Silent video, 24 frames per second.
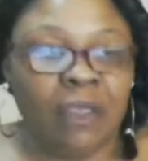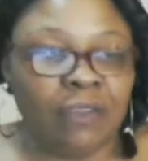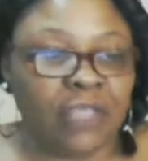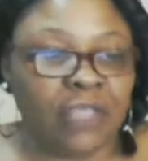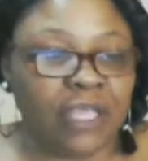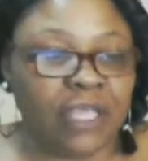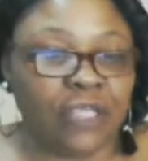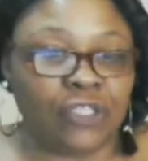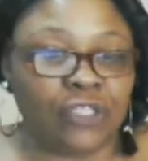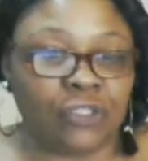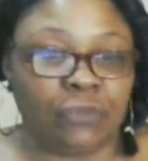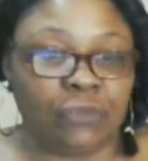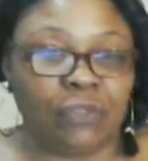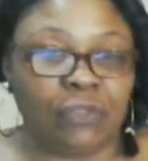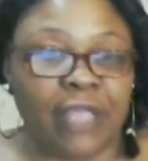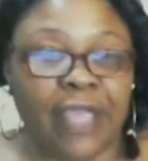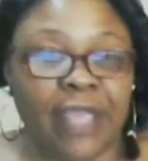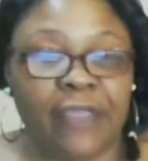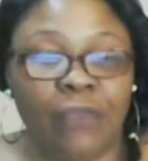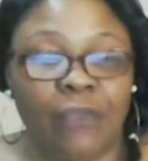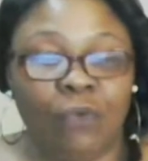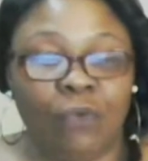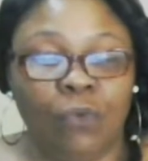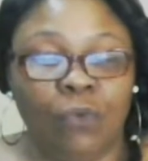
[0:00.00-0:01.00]
The issue
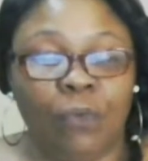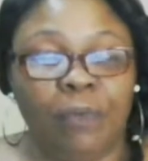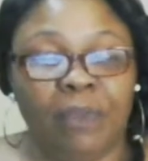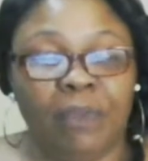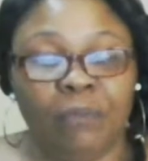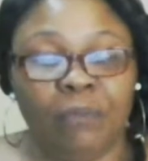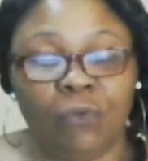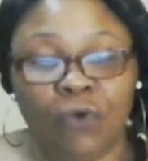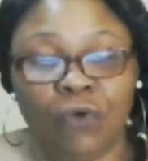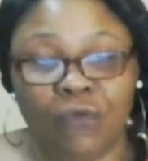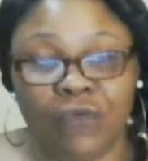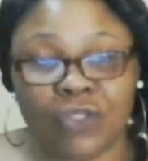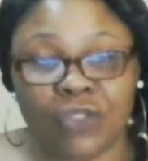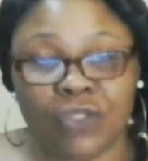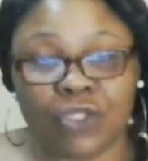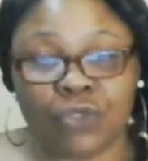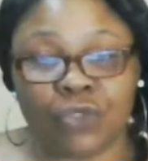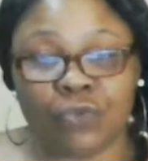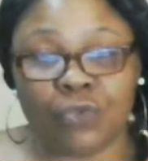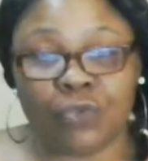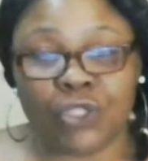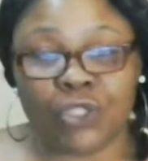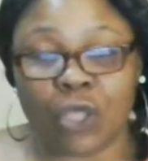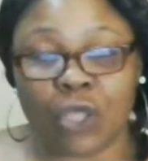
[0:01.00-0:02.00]
that you will be moving
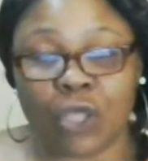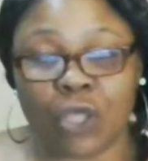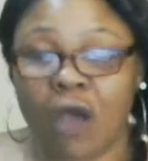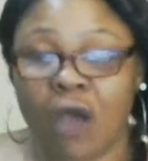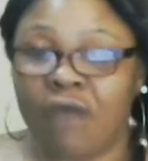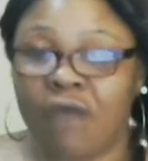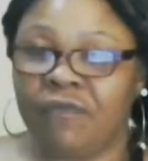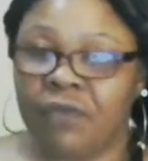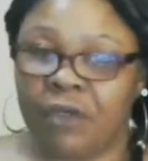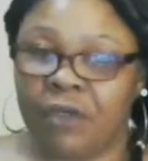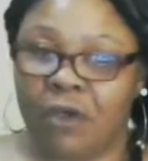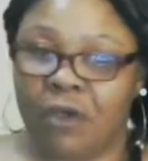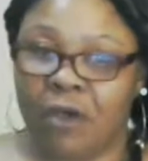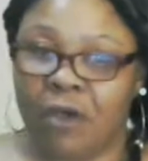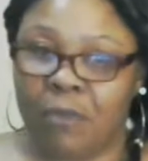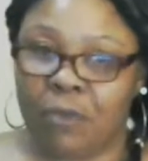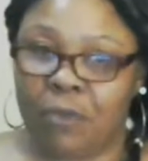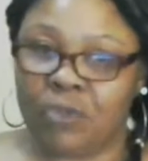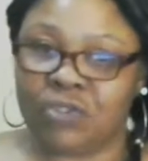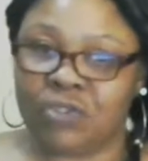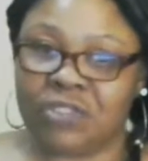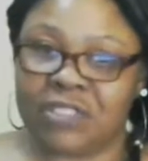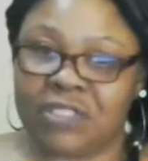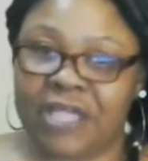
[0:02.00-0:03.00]
to resolve,
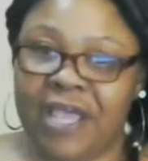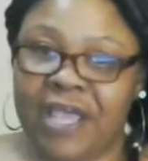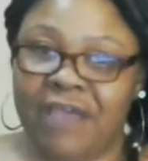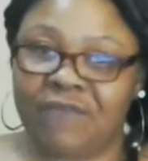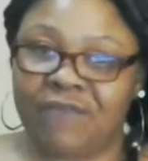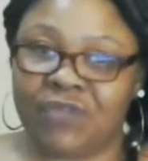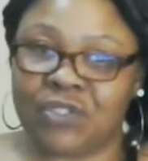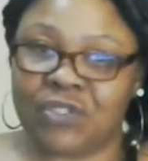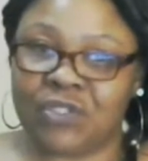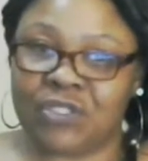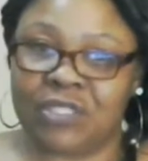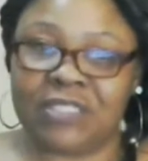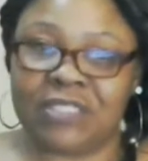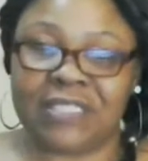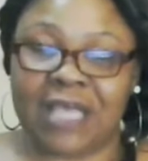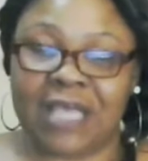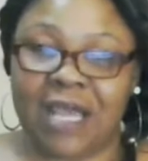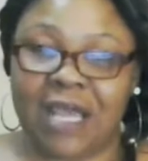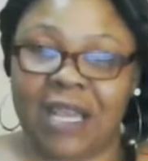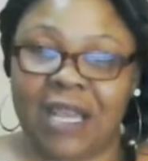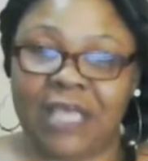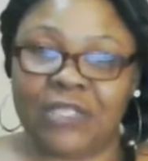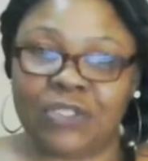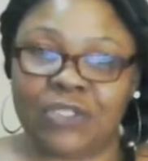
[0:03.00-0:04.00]
almost time for, it sounds
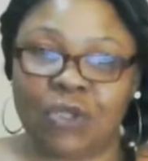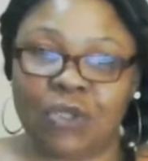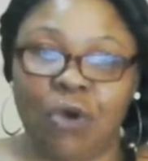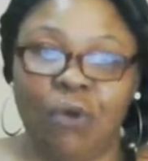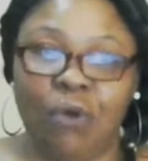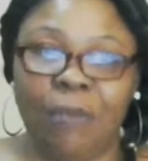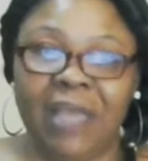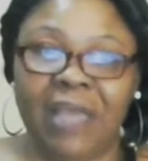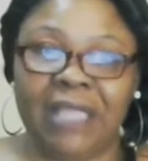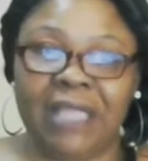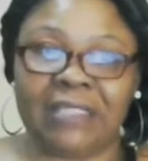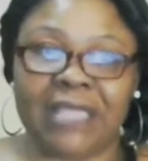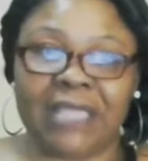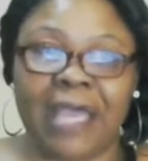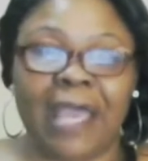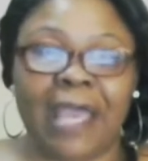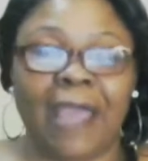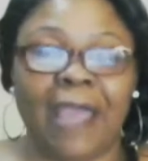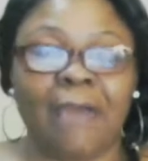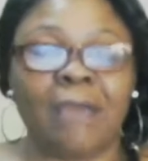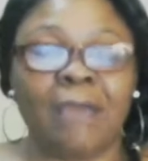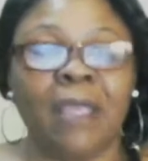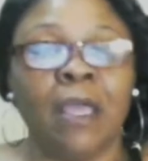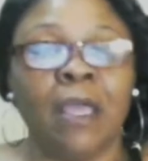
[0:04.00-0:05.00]
like soulmate time,